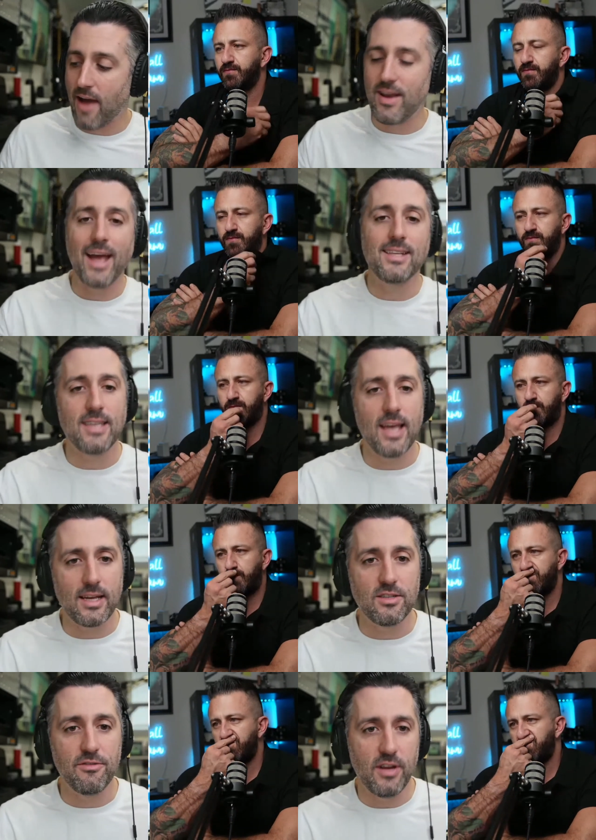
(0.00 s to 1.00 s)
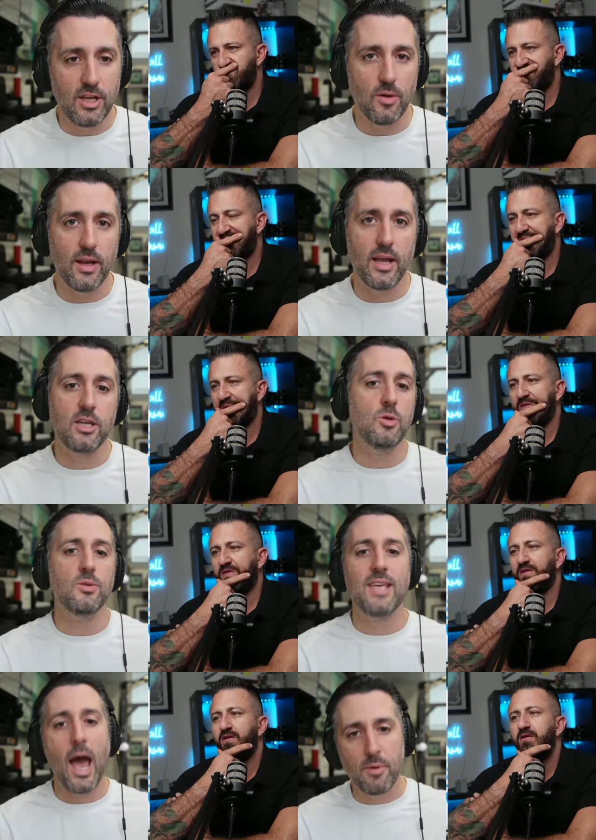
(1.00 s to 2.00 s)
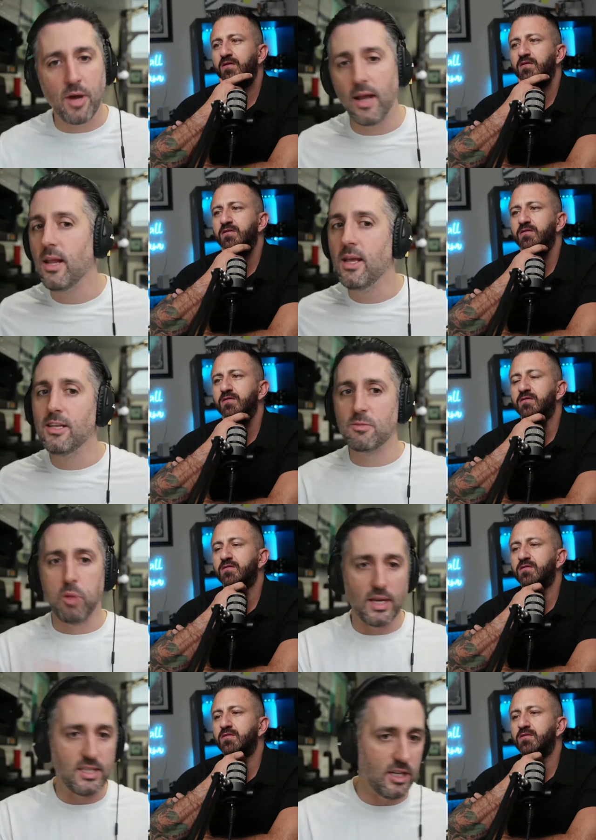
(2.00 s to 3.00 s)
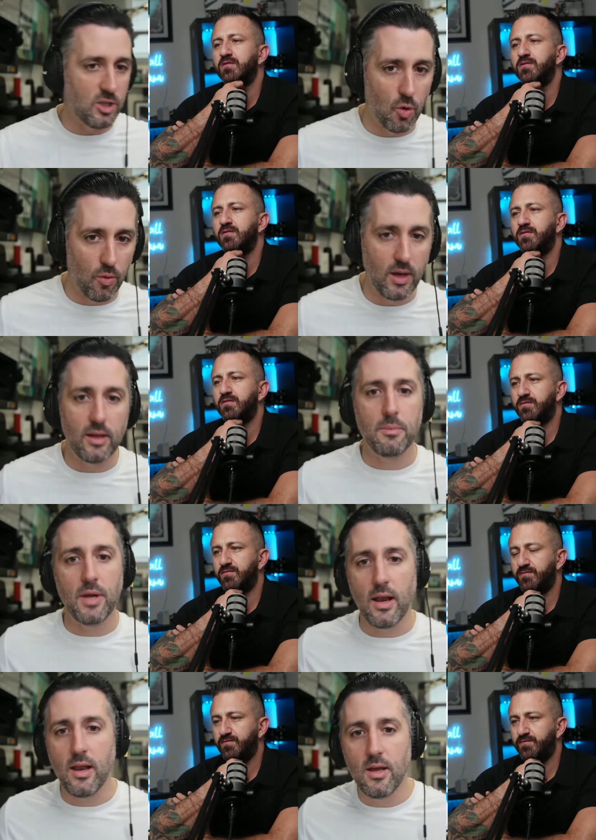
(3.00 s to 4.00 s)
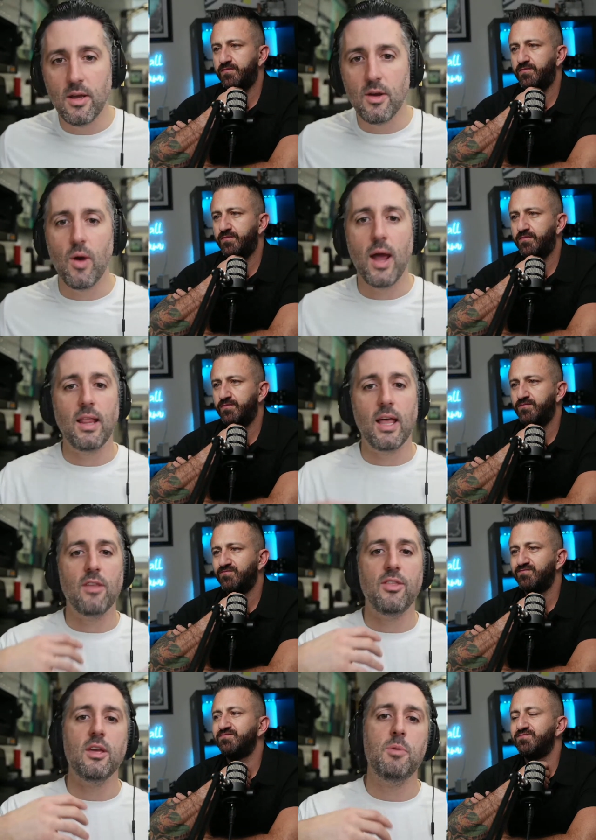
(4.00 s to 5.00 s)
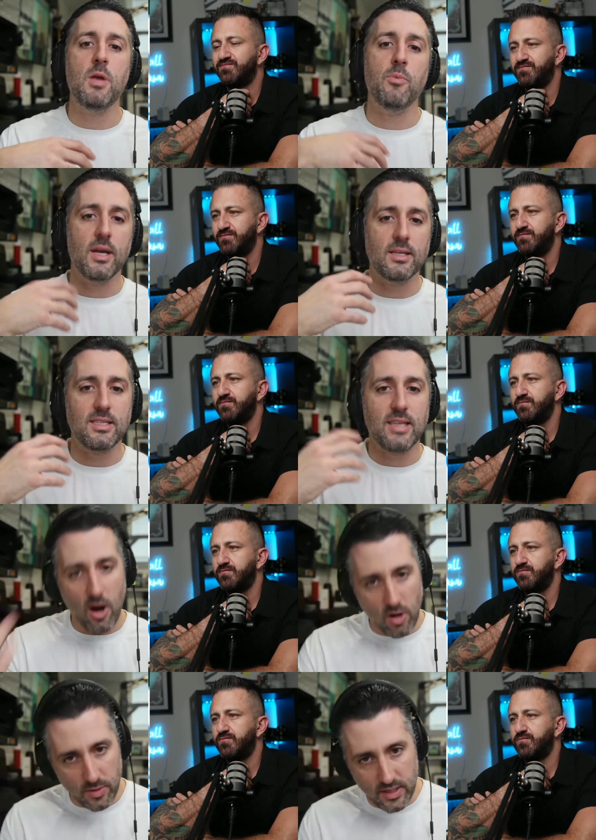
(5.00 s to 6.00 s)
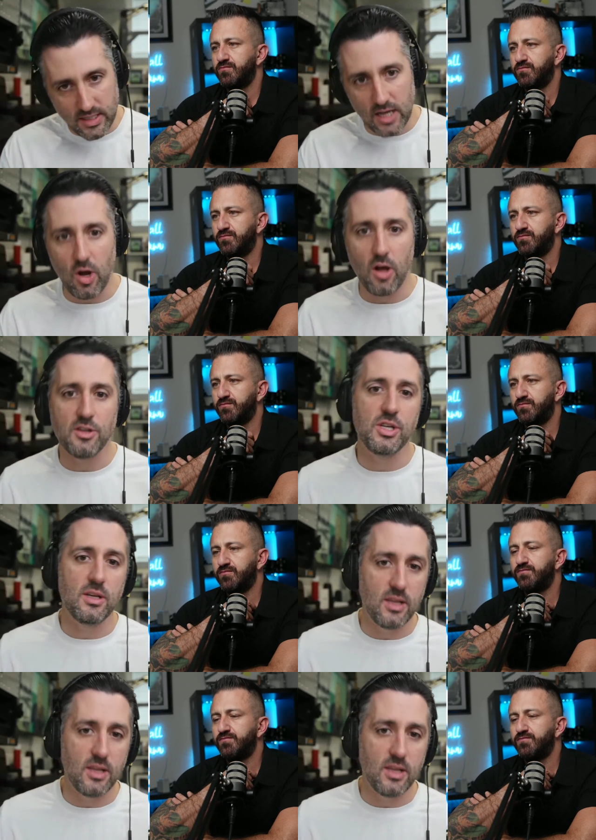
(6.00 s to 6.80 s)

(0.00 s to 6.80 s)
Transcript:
Speaker 1: nine seconds of video that I can use CapCut, splice it into a reel, and I'm done. Right? Like I think people get scared with the technology and the